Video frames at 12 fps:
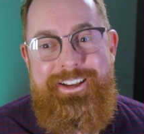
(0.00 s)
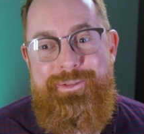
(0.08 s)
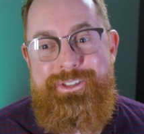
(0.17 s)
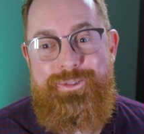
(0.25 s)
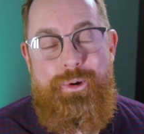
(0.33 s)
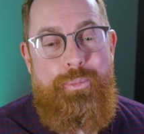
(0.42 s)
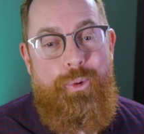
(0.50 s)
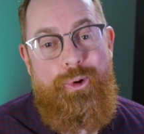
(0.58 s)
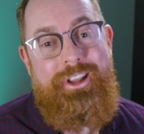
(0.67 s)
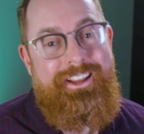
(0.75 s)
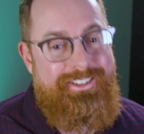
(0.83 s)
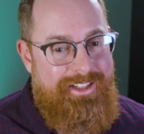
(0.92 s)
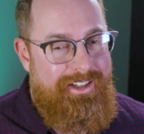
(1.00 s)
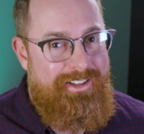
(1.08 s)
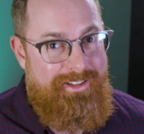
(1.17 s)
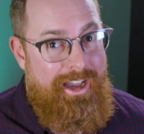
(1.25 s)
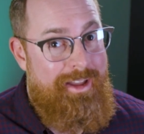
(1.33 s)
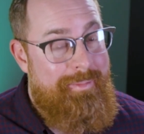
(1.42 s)
comes to reporting? Because
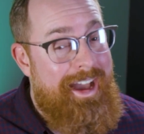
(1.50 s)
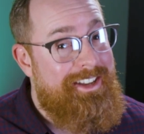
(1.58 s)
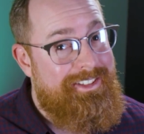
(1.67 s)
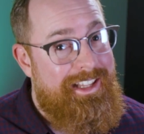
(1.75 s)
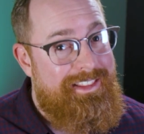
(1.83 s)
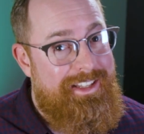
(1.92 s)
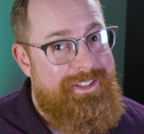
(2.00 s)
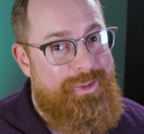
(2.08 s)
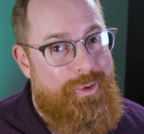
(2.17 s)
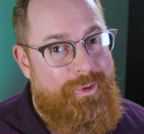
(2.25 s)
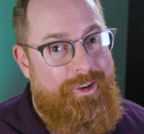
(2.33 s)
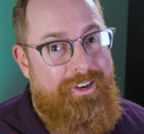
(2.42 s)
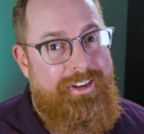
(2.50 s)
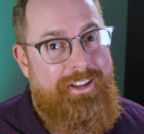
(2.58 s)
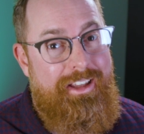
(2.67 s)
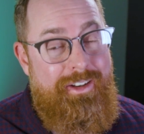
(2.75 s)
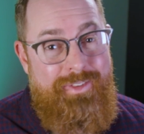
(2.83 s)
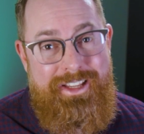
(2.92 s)
I imagine that these
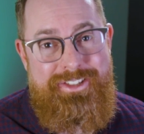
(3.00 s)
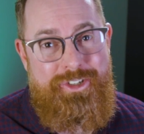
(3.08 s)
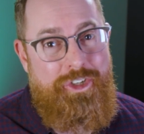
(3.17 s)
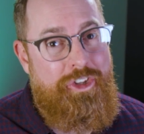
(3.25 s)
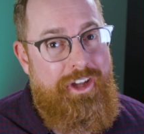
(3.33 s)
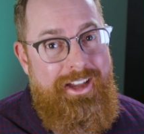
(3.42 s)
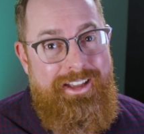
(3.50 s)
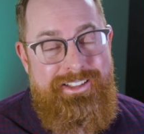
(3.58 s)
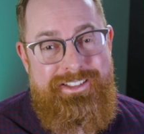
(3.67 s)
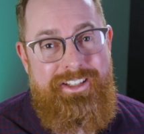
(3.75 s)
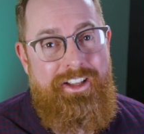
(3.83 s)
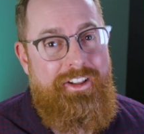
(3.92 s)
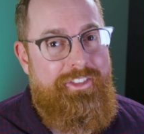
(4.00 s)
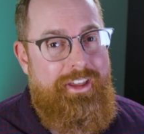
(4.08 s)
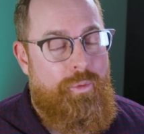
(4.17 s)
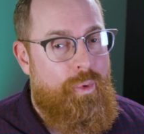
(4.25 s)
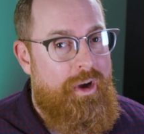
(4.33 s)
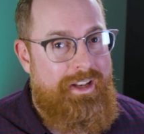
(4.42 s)
investor clients, they
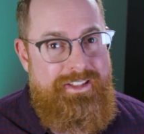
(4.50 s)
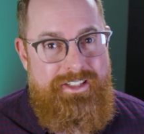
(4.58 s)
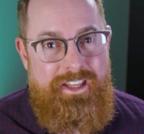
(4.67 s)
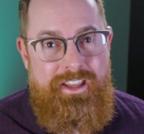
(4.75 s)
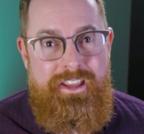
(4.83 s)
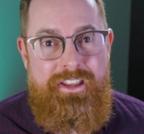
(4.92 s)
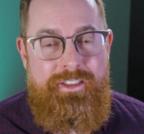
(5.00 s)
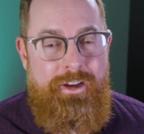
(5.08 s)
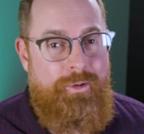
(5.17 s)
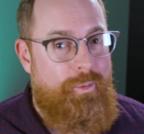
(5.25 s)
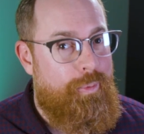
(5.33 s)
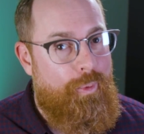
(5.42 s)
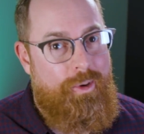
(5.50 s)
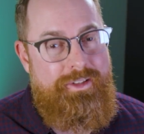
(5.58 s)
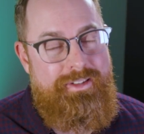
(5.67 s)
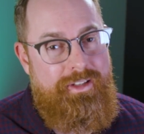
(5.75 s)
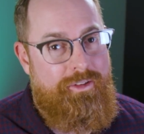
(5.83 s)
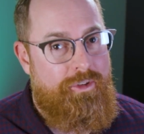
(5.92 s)
want to see their
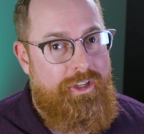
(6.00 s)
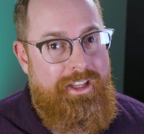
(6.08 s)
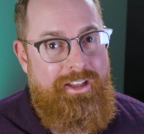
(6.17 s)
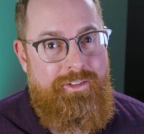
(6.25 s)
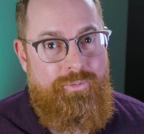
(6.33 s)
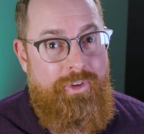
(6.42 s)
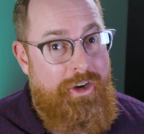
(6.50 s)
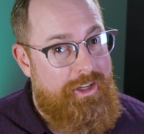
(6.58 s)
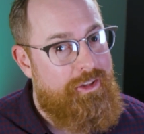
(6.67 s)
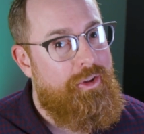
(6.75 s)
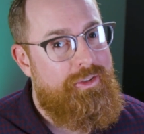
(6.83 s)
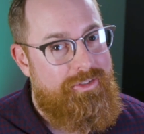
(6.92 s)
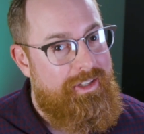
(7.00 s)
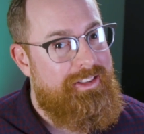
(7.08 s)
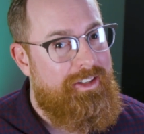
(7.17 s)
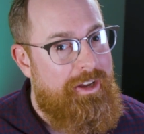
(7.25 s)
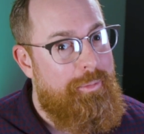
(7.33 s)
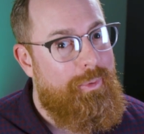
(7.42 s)
reports. They're looking very closely at
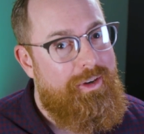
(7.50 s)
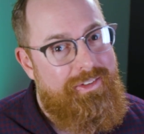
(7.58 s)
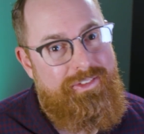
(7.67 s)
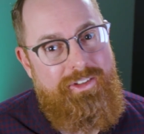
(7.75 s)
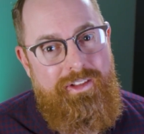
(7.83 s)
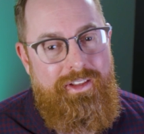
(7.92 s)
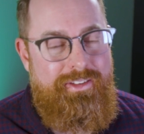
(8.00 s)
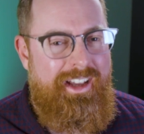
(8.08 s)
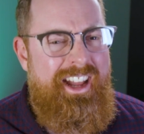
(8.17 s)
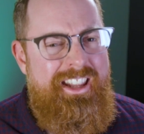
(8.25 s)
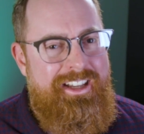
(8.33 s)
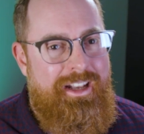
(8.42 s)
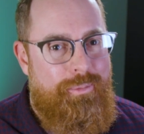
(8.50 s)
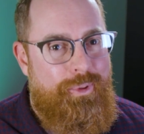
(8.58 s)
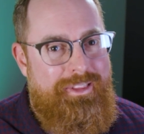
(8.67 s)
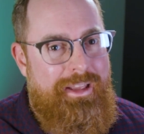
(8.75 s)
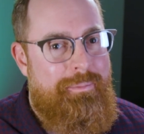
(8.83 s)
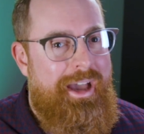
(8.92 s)
the numbers. So how do you kind of
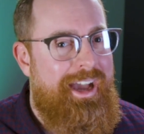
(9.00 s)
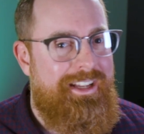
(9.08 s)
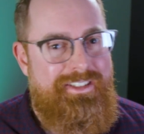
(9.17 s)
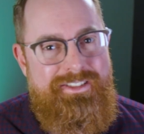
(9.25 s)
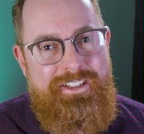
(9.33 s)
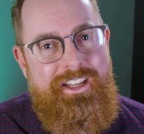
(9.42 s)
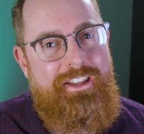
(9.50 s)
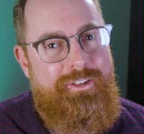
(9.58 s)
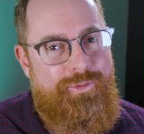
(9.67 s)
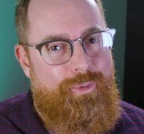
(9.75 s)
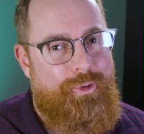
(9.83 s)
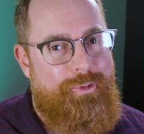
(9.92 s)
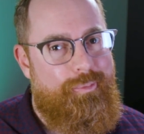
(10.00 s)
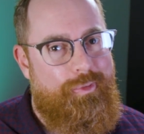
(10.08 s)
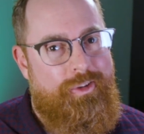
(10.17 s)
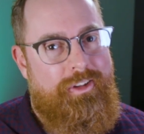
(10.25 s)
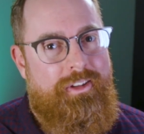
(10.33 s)
put that package together for them?